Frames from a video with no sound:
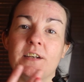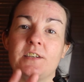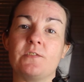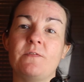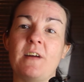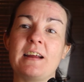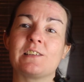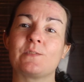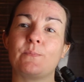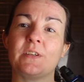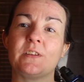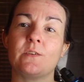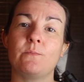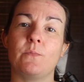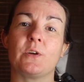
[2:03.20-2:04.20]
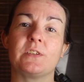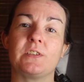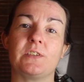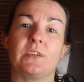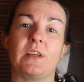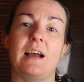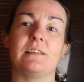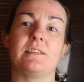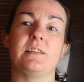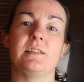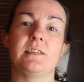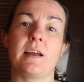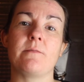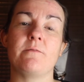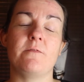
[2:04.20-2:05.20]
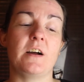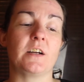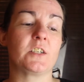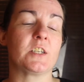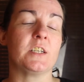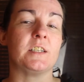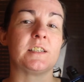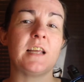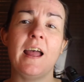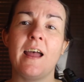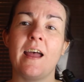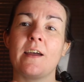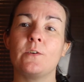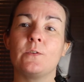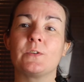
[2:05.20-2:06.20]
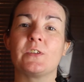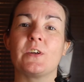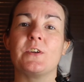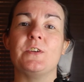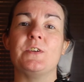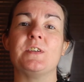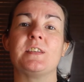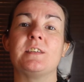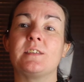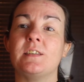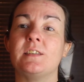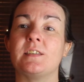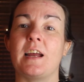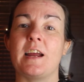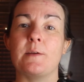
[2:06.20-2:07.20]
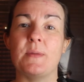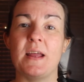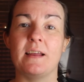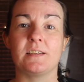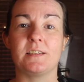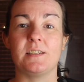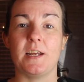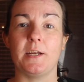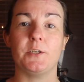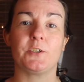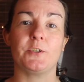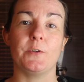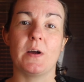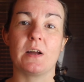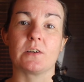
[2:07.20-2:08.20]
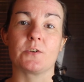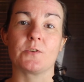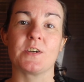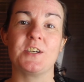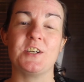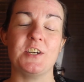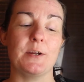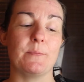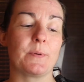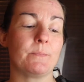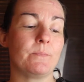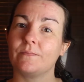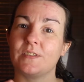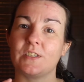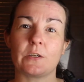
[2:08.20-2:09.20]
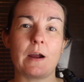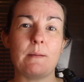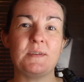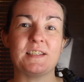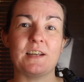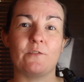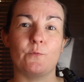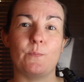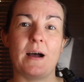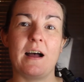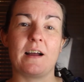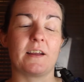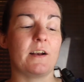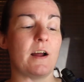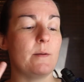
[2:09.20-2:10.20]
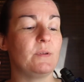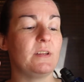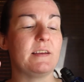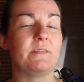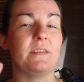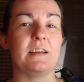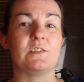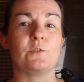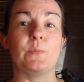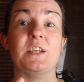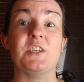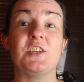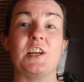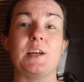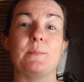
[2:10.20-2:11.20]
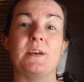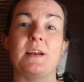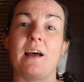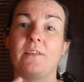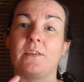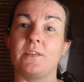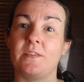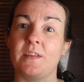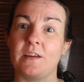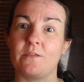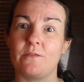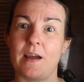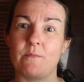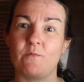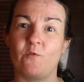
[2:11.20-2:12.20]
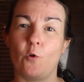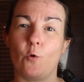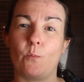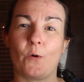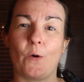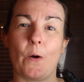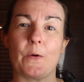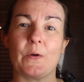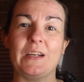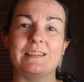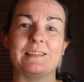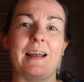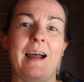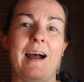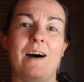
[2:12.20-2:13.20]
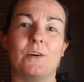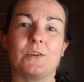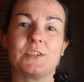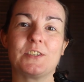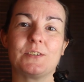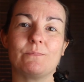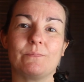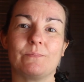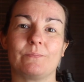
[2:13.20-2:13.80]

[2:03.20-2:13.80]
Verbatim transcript: interface, but the mod still has the same functions and also uses the same ST200 chip. So grab yourself a bargain. I believe these will be cheaper now that ThinkVape Thor Pro is out.